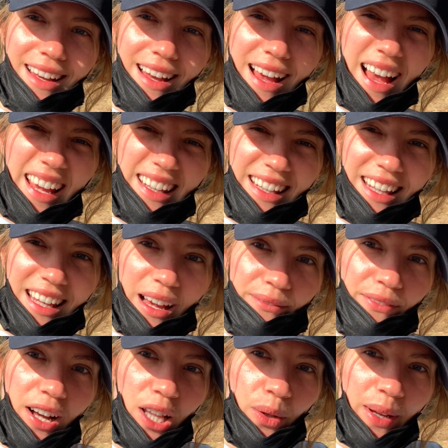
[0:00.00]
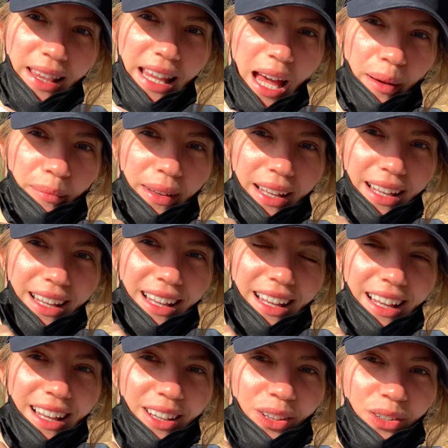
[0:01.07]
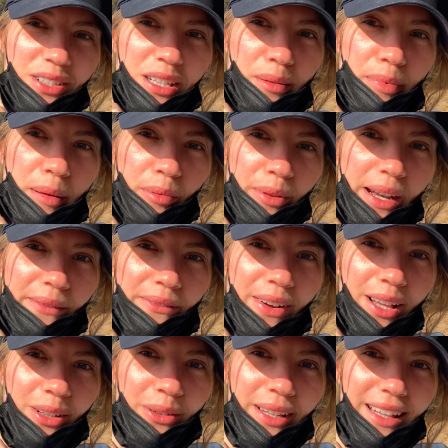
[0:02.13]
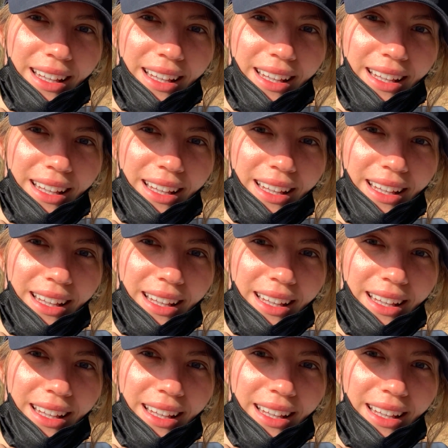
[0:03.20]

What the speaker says: hiking, I'm following them. Those are the people that I'm following.